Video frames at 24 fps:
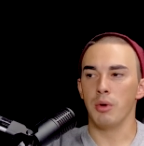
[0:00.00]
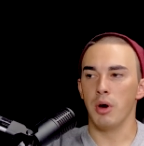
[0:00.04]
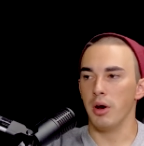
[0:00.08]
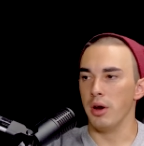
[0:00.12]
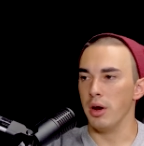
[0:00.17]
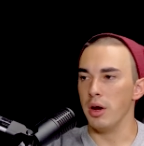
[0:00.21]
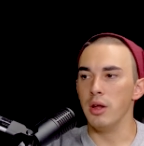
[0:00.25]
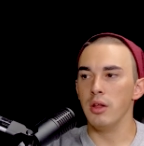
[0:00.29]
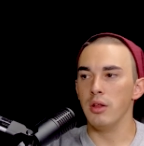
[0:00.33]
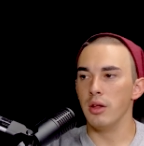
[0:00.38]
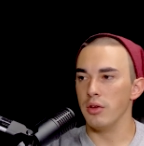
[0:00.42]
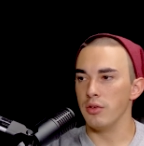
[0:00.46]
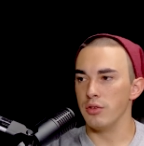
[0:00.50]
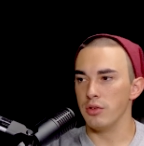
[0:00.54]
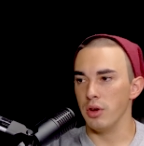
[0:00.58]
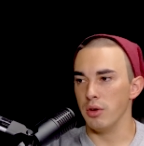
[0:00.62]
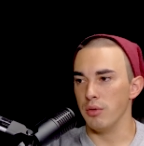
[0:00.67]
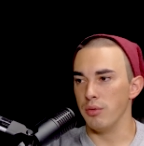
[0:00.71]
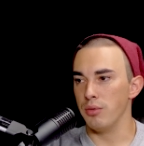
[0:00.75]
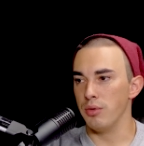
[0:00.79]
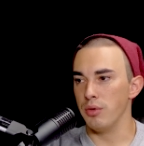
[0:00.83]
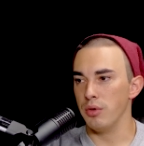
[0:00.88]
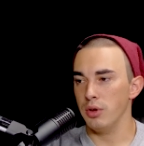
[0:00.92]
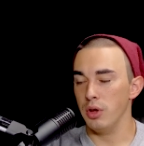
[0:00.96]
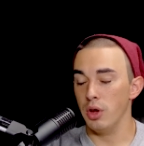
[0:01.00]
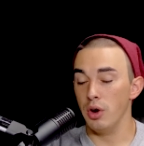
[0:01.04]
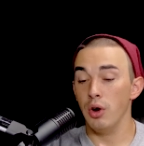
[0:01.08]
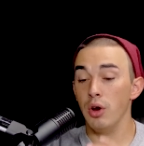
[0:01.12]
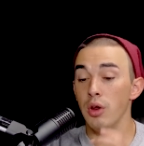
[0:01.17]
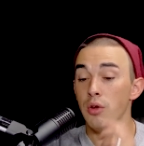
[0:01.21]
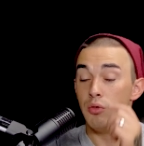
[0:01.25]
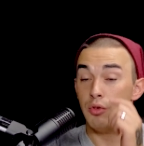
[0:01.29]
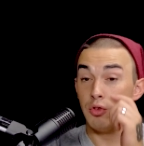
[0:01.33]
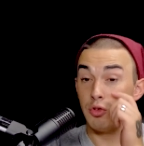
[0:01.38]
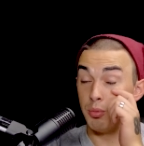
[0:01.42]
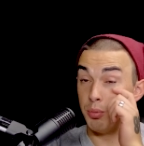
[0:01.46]
about any of that stuff. They
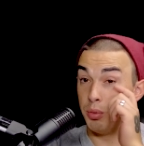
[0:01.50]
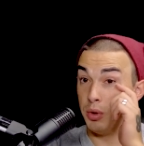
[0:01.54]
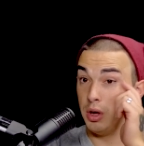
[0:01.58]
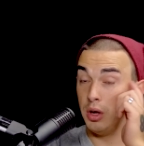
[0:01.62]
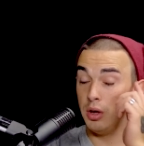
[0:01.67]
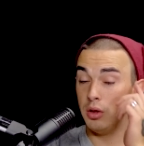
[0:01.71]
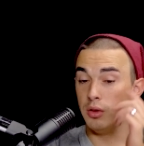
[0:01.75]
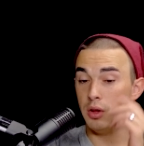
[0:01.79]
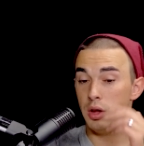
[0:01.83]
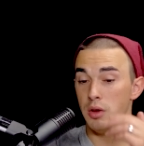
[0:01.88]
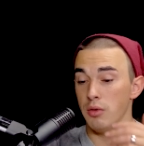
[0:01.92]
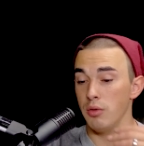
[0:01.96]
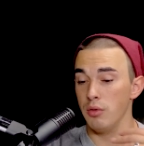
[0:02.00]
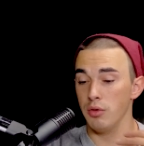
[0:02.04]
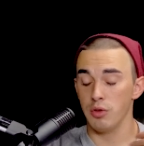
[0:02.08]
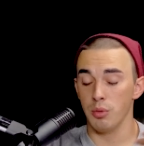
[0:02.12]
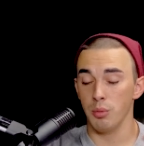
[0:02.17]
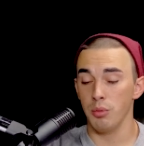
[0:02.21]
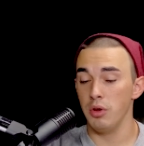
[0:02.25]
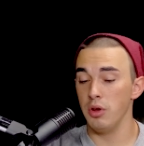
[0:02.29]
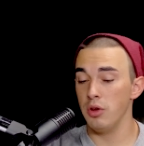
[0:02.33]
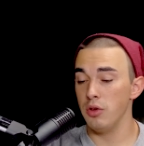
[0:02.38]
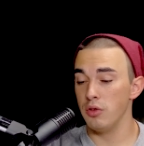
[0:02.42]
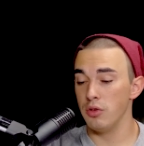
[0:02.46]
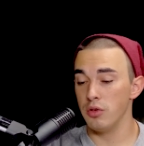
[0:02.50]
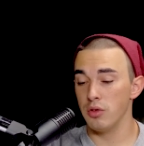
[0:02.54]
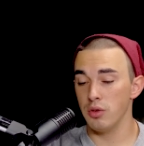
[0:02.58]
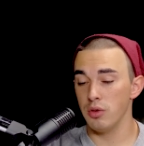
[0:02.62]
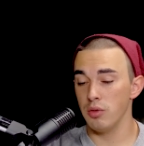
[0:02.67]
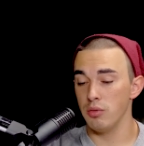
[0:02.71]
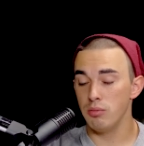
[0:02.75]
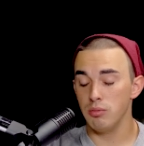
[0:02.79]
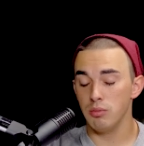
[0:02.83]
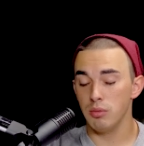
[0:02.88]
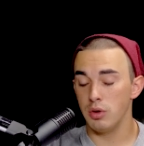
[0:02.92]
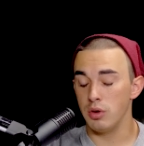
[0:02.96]
don't even speak. They some of these
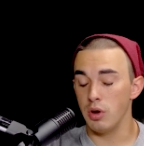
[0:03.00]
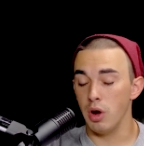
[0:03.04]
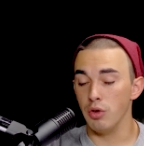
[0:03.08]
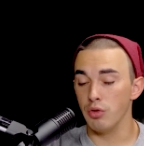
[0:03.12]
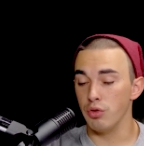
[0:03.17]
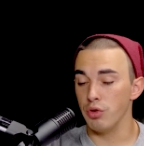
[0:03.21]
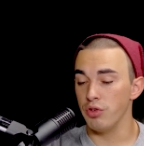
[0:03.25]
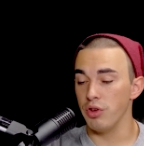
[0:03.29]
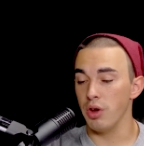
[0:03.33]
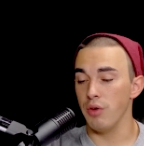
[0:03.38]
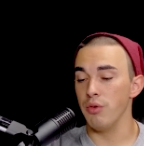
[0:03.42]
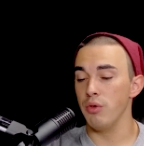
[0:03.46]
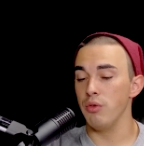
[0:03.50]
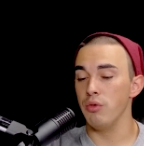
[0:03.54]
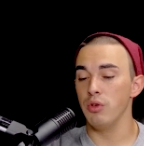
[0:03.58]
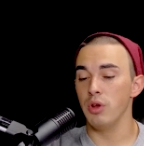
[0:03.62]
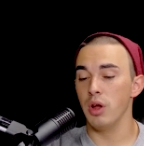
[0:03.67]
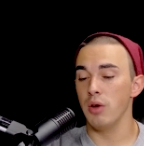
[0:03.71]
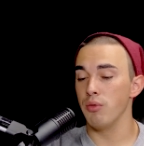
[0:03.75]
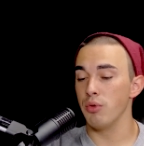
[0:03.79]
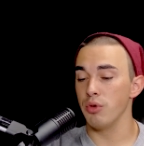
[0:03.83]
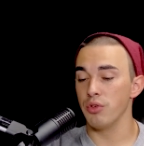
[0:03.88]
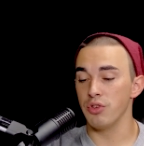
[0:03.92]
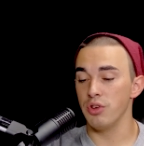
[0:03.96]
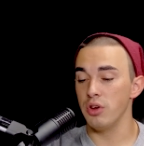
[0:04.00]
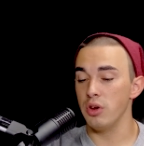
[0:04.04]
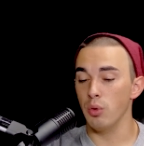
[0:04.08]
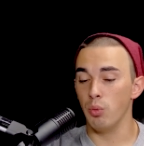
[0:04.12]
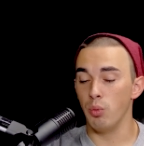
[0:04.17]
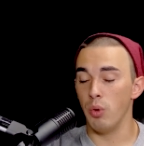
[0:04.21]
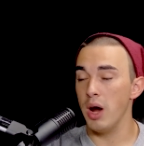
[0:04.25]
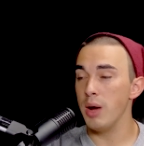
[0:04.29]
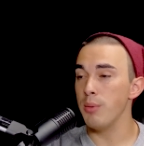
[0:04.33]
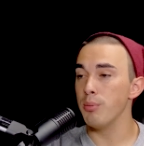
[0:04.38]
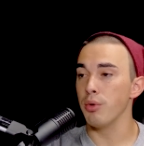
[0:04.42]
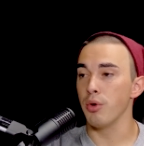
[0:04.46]
countries haven't even never seen a
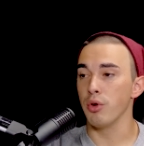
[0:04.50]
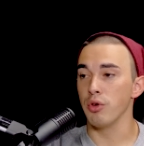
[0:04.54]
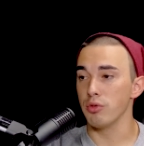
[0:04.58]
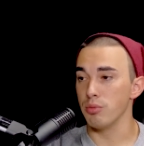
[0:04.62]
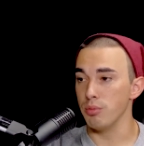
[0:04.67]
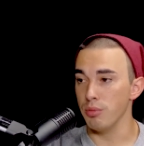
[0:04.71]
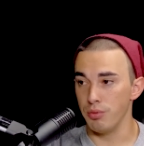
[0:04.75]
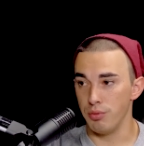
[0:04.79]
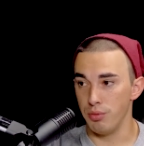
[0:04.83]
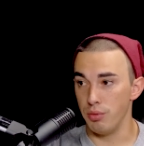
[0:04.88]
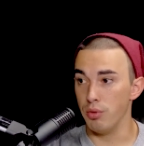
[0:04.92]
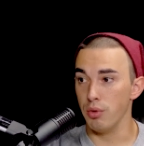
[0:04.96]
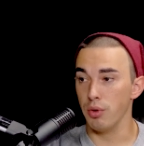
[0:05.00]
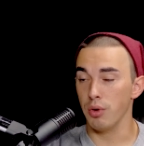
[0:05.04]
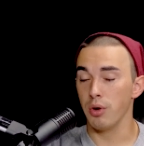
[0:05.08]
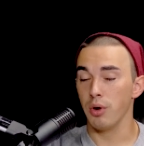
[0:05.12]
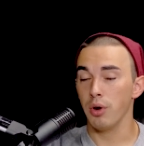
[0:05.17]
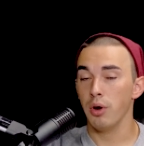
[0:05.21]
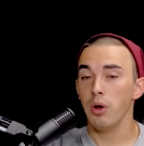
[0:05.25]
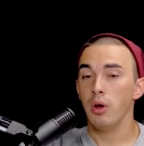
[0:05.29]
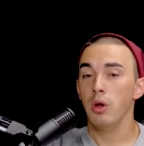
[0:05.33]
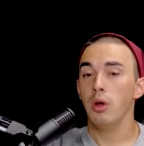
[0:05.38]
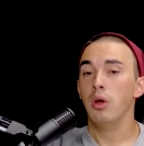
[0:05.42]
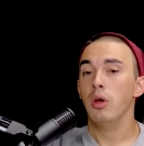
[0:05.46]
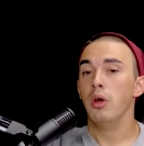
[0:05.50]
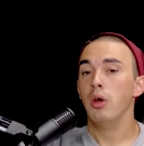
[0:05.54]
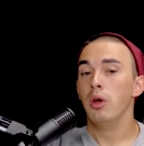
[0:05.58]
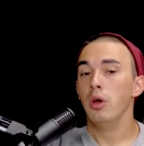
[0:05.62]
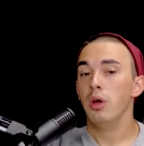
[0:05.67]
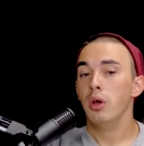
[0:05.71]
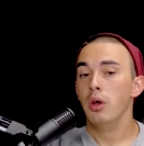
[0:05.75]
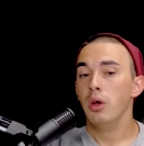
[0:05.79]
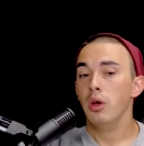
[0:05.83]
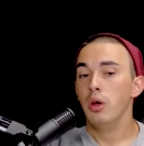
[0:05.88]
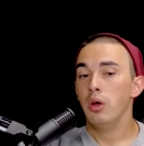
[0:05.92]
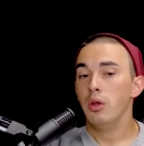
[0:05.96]
white person before. Yeah,
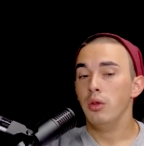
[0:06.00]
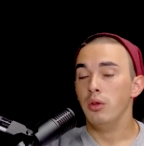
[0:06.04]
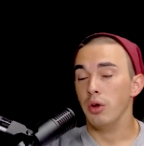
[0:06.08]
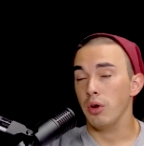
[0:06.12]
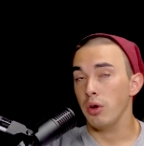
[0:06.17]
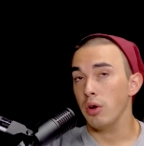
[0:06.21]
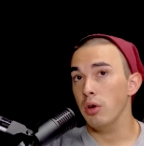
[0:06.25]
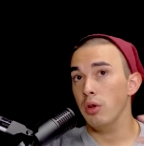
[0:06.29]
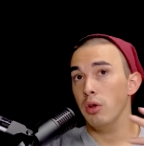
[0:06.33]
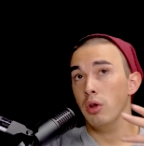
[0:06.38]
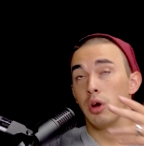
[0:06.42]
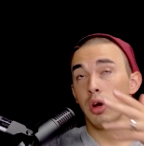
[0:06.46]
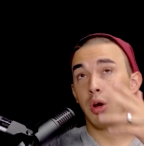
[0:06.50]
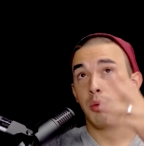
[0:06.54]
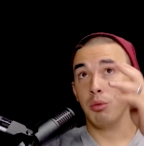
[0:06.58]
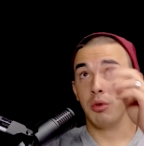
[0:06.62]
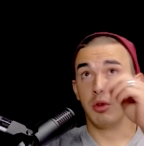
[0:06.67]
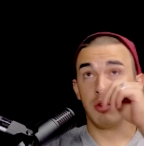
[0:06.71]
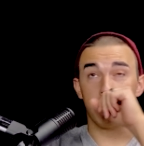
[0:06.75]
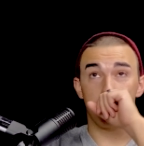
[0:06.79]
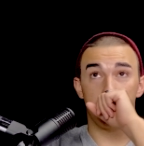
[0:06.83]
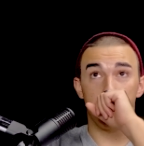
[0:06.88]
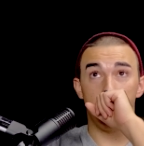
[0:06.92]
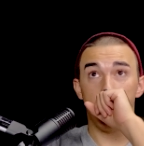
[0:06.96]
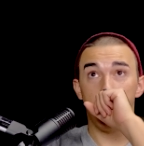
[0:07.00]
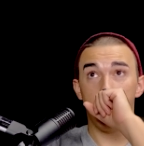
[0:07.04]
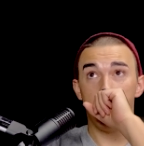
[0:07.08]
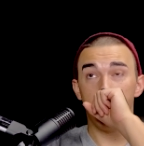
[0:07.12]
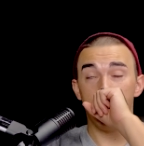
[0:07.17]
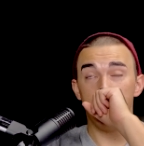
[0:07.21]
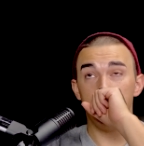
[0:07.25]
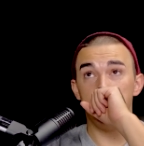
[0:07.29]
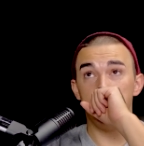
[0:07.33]
they're gonna look up at the sky